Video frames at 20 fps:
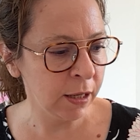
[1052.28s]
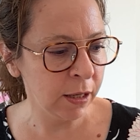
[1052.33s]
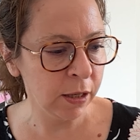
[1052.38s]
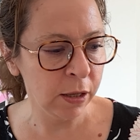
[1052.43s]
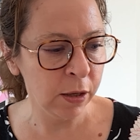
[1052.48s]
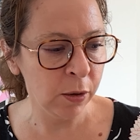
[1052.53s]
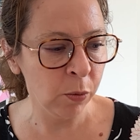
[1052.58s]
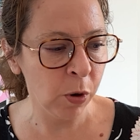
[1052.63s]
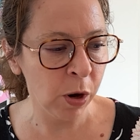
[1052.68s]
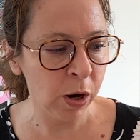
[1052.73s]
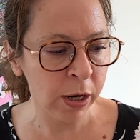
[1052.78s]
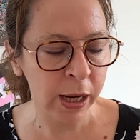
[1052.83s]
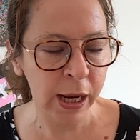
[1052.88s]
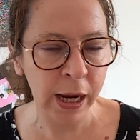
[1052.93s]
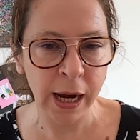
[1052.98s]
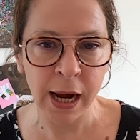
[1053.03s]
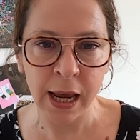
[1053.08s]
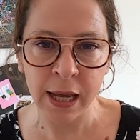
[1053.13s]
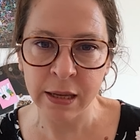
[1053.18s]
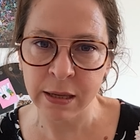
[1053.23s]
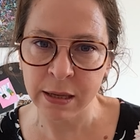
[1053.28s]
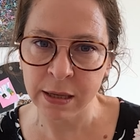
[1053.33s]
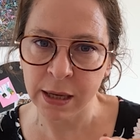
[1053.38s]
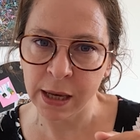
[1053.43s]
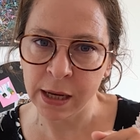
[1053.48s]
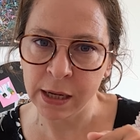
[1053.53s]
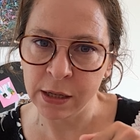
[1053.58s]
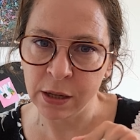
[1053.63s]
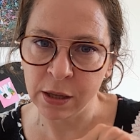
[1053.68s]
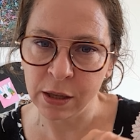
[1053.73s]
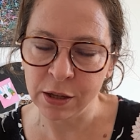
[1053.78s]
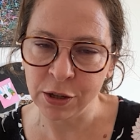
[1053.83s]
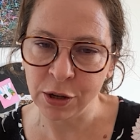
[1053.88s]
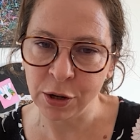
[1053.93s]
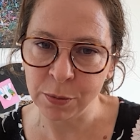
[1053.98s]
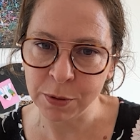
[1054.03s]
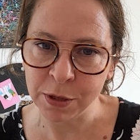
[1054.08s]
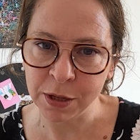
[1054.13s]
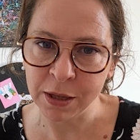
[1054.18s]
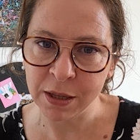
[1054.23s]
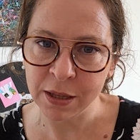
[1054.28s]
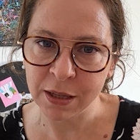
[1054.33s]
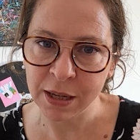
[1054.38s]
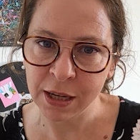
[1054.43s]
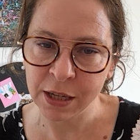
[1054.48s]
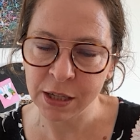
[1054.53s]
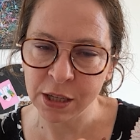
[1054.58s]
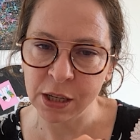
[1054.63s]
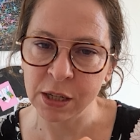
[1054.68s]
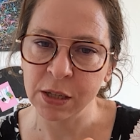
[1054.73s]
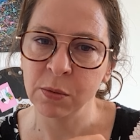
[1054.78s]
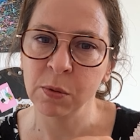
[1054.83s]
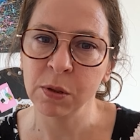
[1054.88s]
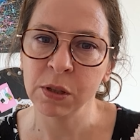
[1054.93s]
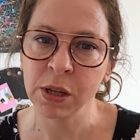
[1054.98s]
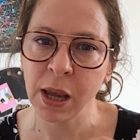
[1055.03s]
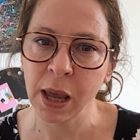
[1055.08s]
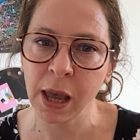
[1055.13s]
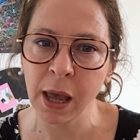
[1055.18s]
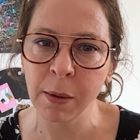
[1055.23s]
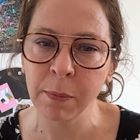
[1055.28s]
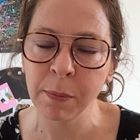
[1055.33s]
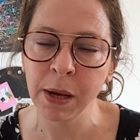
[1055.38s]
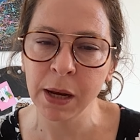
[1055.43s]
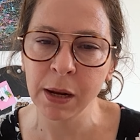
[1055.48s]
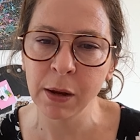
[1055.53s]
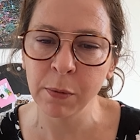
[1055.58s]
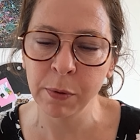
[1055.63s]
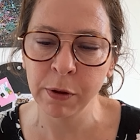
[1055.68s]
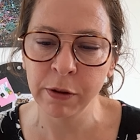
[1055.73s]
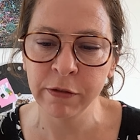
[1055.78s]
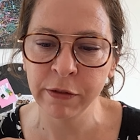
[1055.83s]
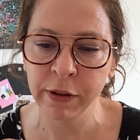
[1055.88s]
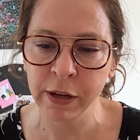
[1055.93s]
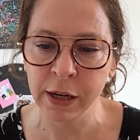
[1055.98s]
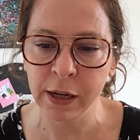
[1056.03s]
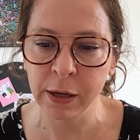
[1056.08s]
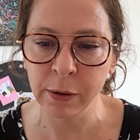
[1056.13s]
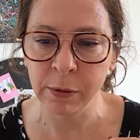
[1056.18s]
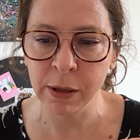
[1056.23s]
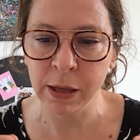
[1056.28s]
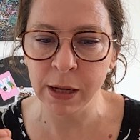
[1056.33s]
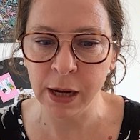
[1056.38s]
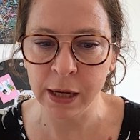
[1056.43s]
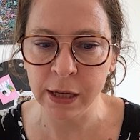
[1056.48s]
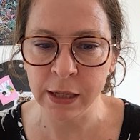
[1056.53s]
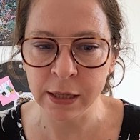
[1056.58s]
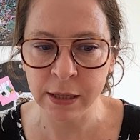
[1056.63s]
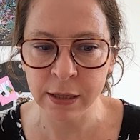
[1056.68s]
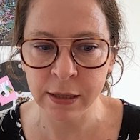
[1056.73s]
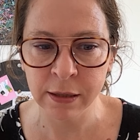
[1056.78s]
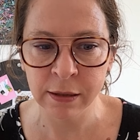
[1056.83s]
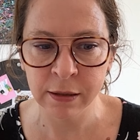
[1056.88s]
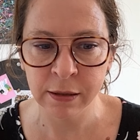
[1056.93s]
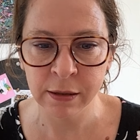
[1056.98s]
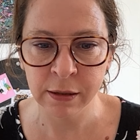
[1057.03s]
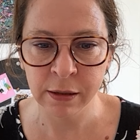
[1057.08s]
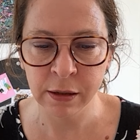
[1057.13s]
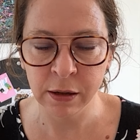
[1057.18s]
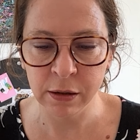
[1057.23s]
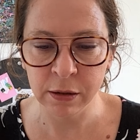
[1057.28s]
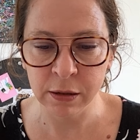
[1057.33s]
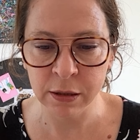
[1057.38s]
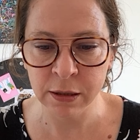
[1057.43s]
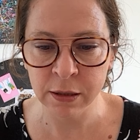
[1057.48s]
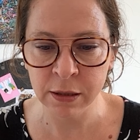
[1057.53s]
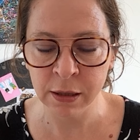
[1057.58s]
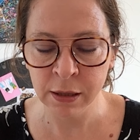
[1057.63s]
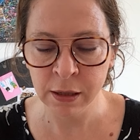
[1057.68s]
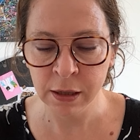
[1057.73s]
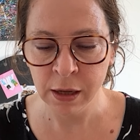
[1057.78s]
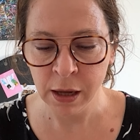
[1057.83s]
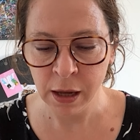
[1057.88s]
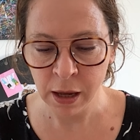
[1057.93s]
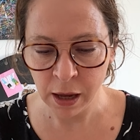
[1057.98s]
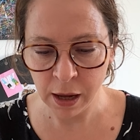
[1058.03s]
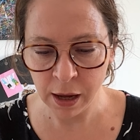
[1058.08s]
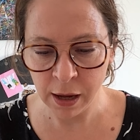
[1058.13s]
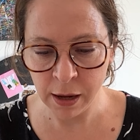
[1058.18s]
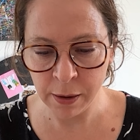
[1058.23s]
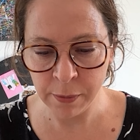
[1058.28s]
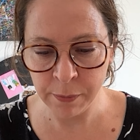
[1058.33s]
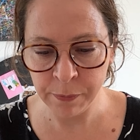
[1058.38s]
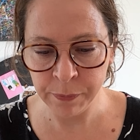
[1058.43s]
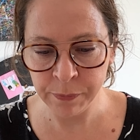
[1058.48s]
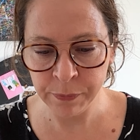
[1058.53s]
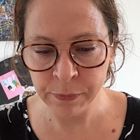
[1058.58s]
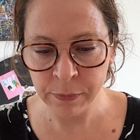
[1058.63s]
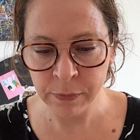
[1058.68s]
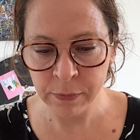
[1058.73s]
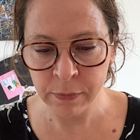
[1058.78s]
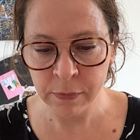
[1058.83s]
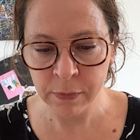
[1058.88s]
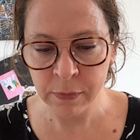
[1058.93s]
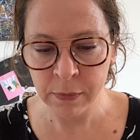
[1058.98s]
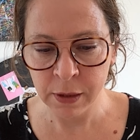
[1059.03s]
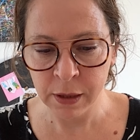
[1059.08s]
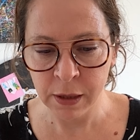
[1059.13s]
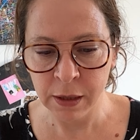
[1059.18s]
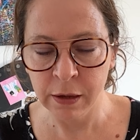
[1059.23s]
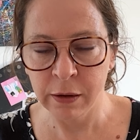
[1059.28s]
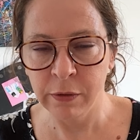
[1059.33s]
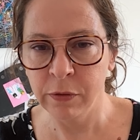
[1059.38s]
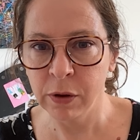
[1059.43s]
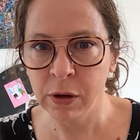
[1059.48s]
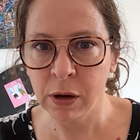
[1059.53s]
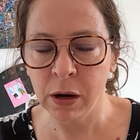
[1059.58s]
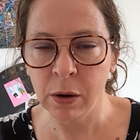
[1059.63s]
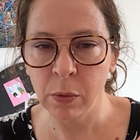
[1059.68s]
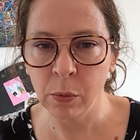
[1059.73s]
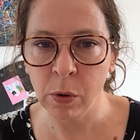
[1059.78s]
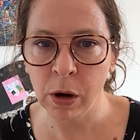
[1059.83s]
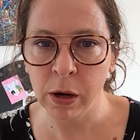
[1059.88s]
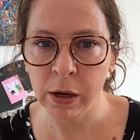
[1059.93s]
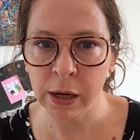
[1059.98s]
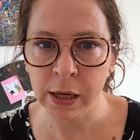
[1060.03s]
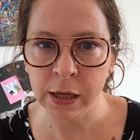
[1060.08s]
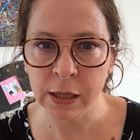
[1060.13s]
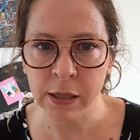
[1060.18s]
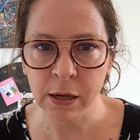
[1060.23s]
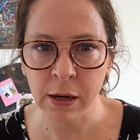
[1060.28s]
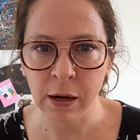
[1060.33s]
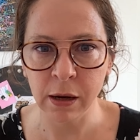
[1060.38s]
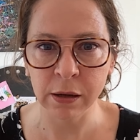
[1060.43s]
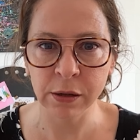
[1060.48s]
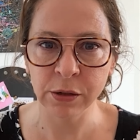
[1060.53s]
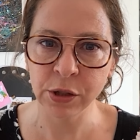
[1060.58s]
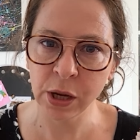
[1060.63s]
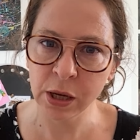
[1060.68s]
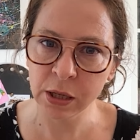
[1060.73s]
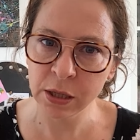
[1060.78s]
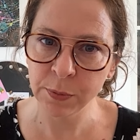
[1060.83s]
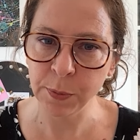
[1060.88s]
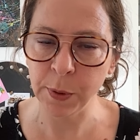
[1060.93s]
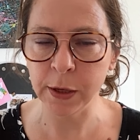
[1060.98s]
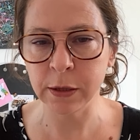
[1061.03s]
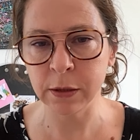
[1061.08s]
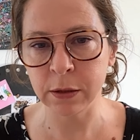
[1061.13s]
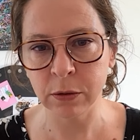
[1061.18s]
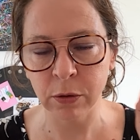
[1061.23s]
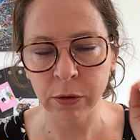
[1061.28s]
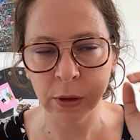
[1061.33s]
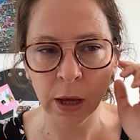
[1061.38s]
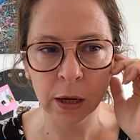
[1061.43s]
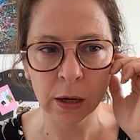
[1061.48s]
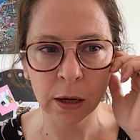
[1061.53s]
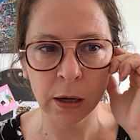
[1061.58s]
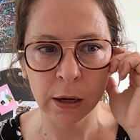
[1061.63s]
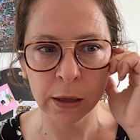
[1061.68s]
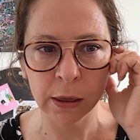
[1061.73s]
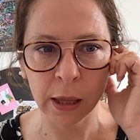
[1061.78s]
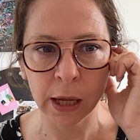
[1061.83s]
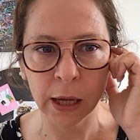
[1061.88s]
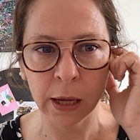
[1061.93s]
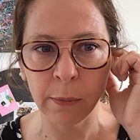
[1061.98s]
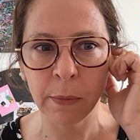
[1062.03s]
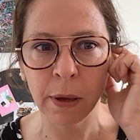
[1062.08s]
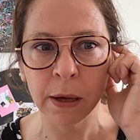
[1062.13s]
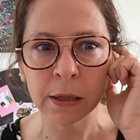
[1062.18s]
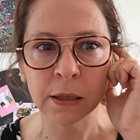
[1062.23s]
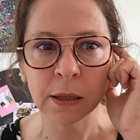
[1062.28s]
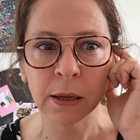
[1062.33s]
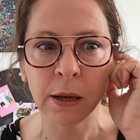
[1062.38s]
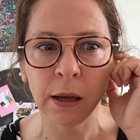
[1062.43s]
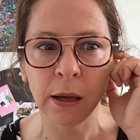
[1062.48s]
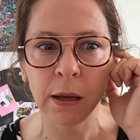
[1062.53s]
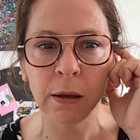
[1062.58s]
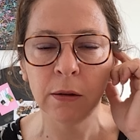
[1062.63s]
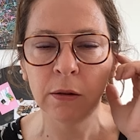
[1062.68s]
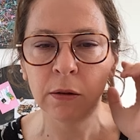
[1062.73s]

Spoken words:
you're working less into the tops of the stitches, which can be a little bit fiddly with lace yarns. You kind of work into like chain spaces or that kind of thing. It makes it